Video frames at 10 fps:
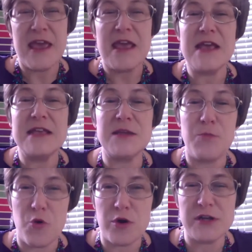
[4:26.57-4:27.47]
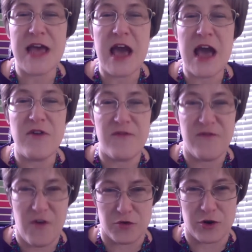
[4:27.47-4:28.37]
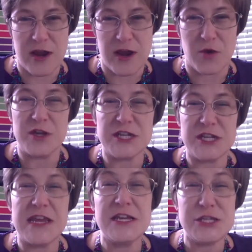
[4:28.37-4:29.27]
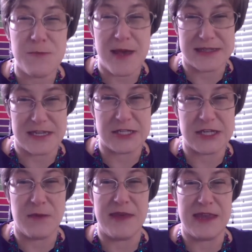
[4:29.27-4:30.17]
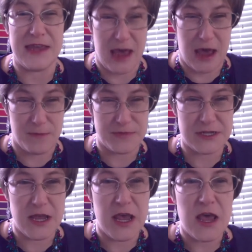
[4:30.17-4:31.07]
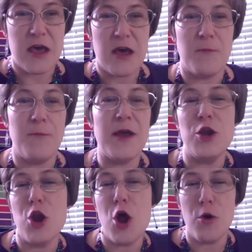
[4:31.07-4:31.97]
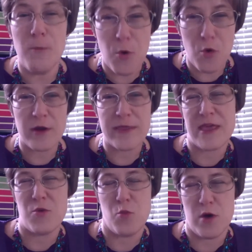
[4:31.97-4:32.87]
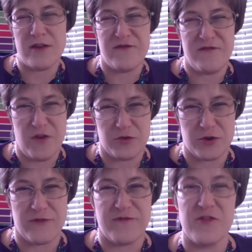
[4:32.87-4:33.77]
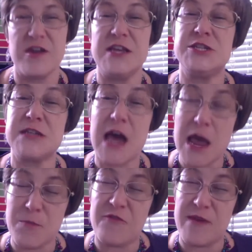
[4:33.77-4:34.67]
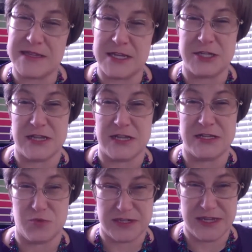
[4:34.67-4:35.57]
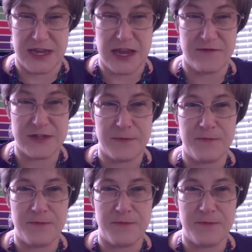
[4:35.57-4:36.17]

It's important to have a folder in which each message can be kept, but no more than one folder for each type of message that's received.